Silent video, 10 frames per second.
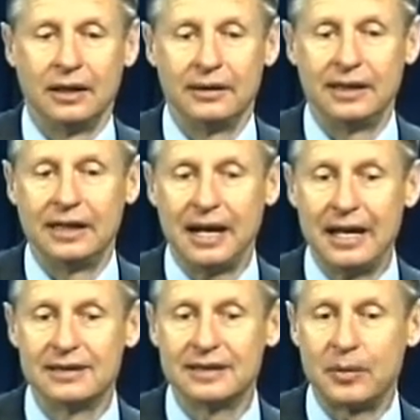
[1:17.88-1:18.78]
that it
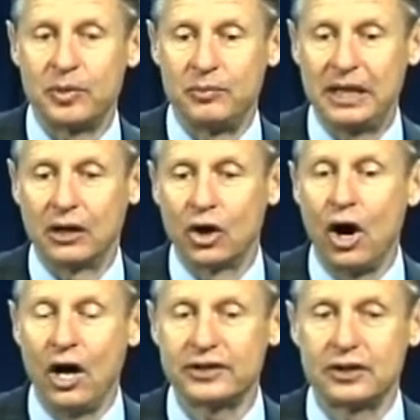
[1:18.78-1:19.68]
ends up being
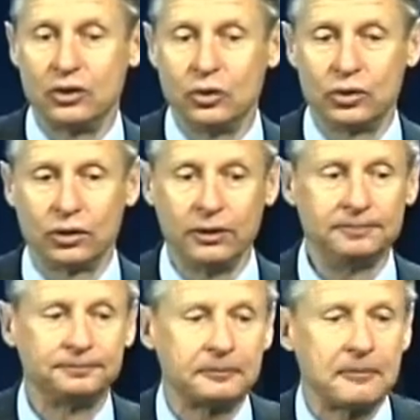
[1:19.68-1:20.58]
cost neutral.
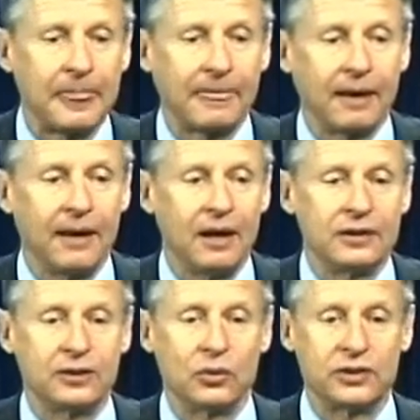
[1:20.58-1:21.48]

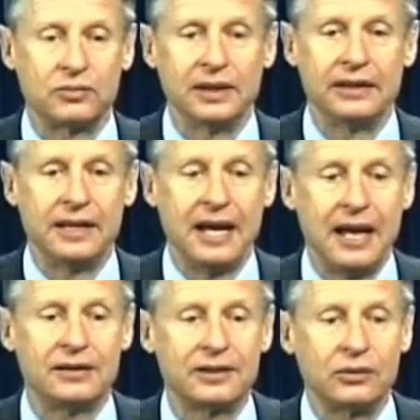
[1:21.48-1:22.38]
So it's really the
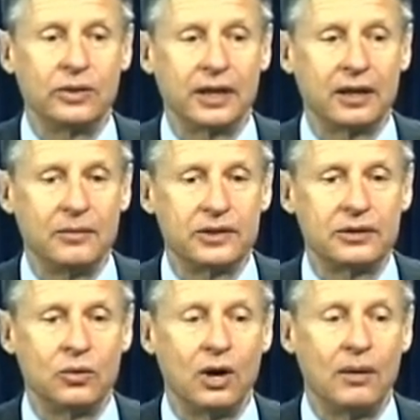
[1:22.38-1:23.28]
answer when it comes
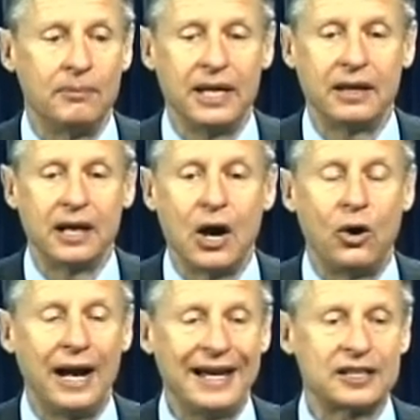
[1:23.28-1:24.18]
to making
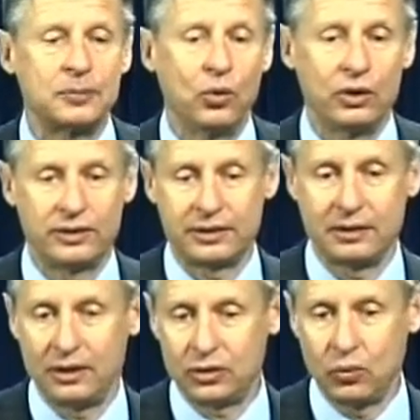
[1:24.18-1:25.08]
our
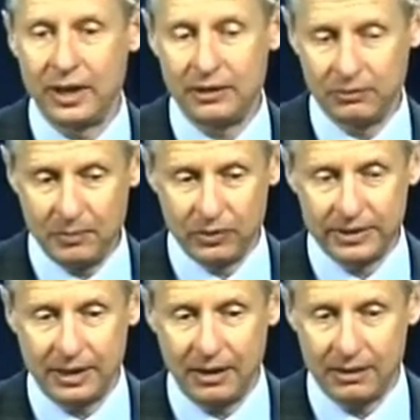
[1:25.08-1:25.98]
exports
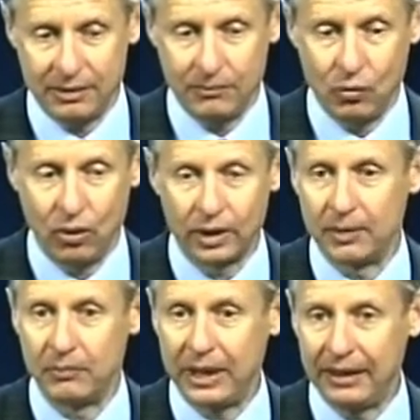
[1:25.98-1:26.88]
23% more
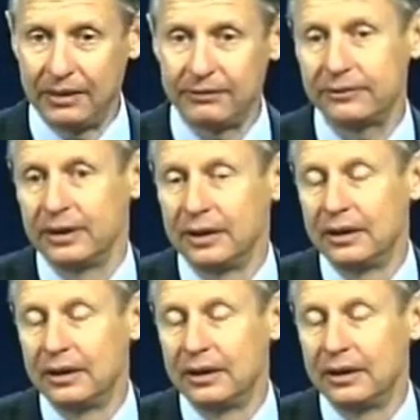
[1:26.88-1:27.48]
competitive.